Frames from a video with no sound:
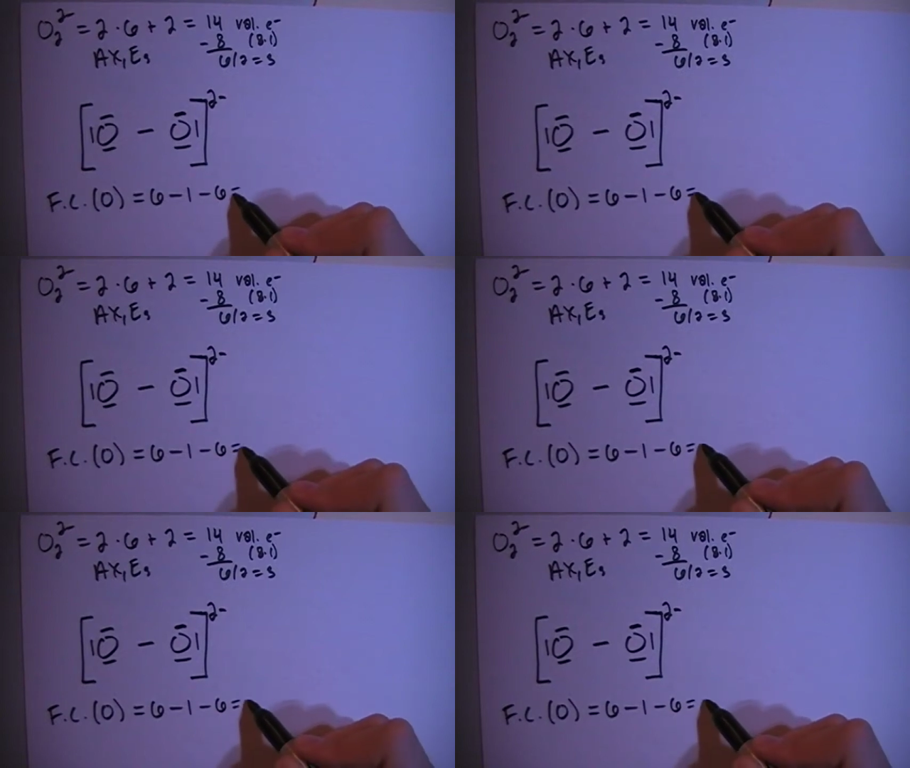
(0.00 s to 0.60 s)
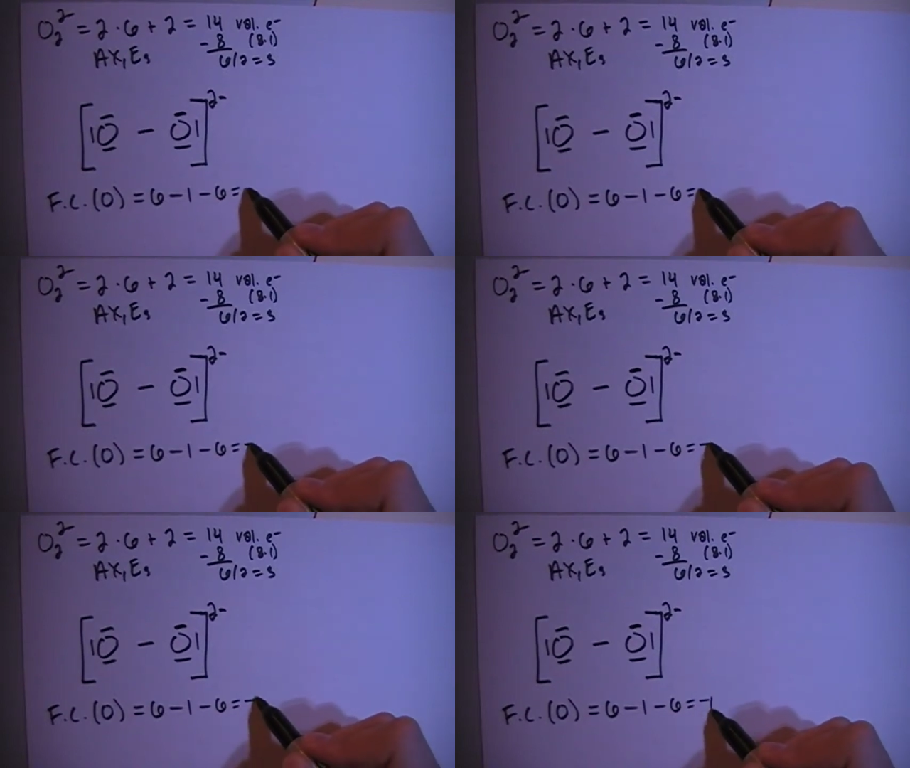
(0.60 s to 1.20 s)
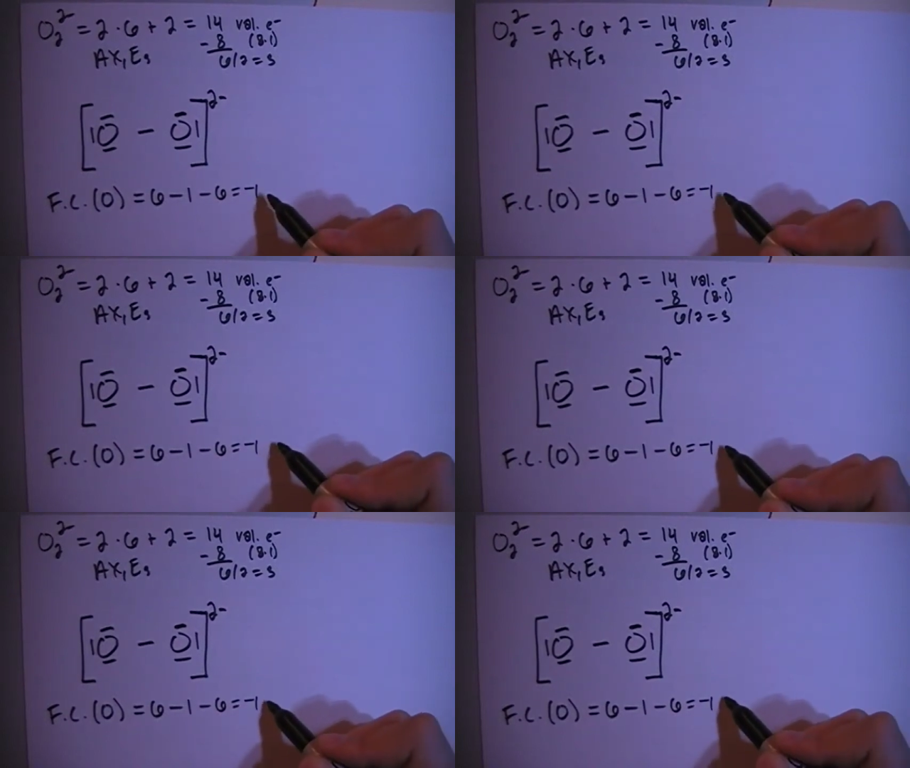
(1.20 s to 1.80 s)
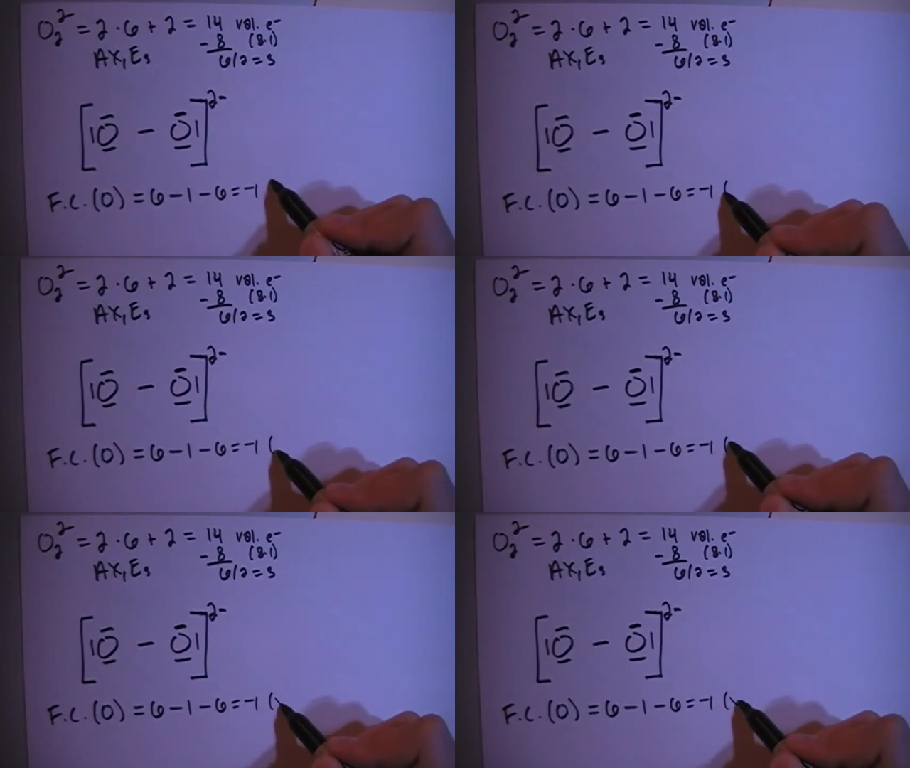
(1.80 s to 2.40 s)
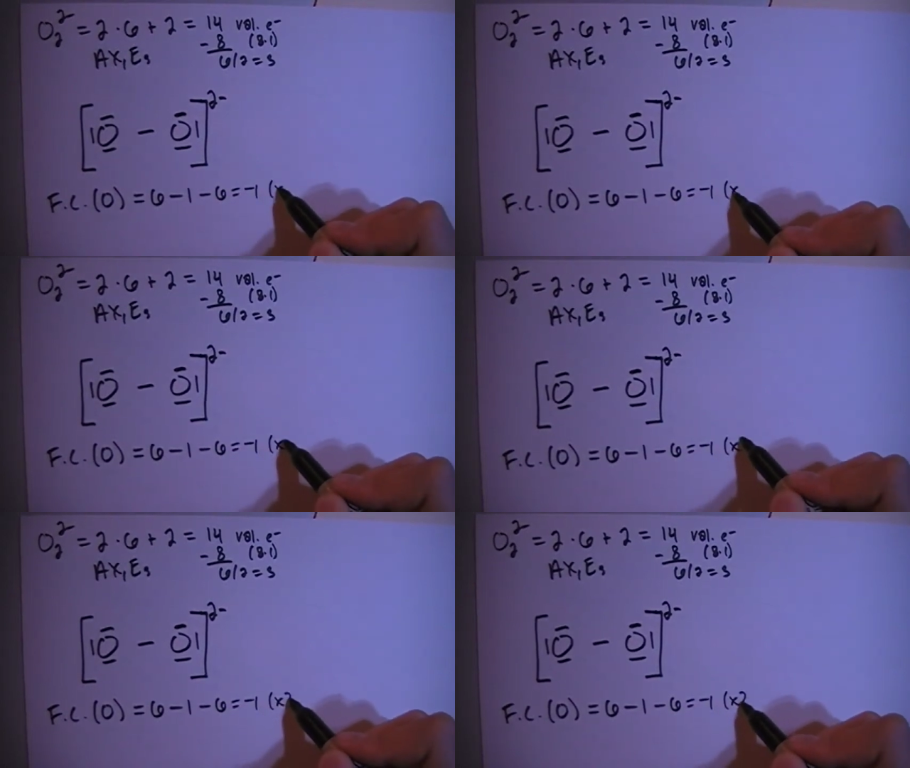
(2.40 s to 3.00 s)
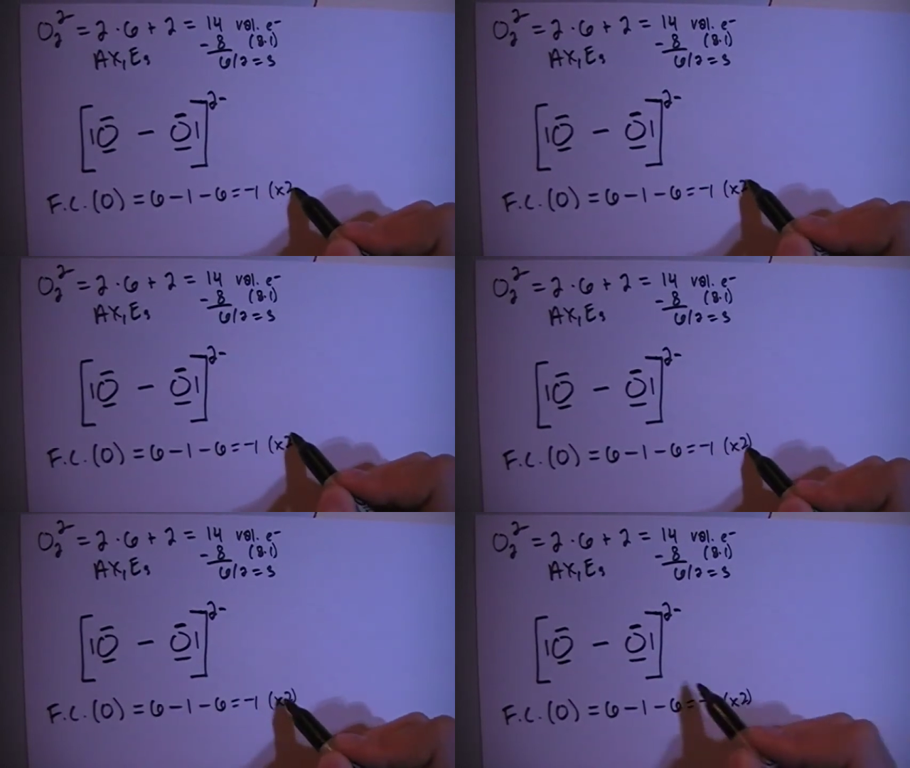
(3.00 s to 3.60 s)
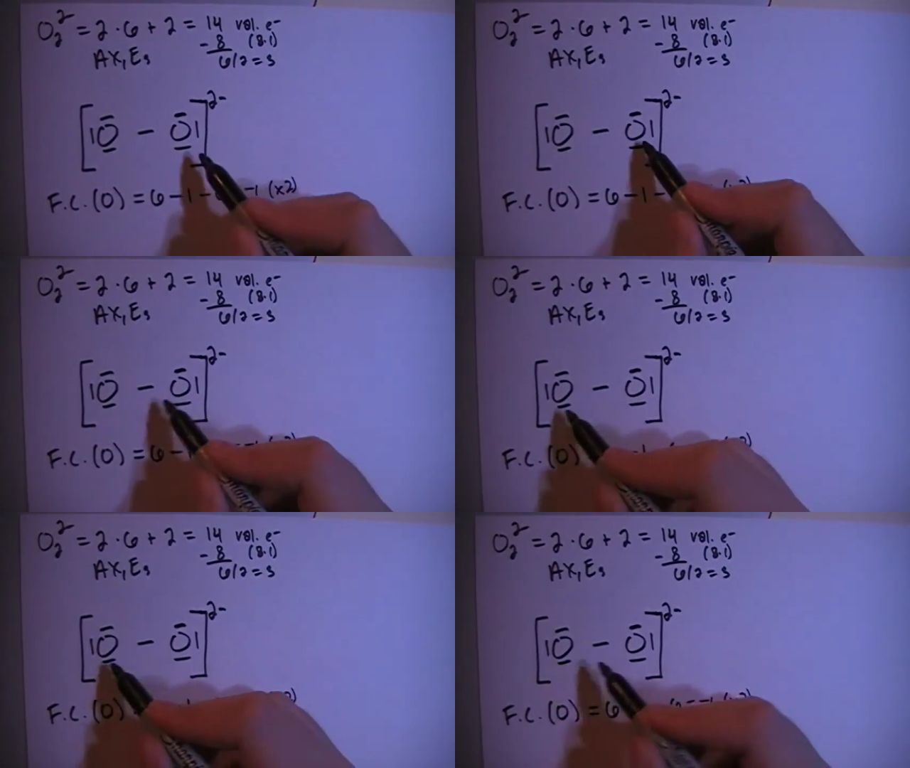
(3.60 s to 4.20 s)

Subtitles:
No face is visible, so there are no lips to read.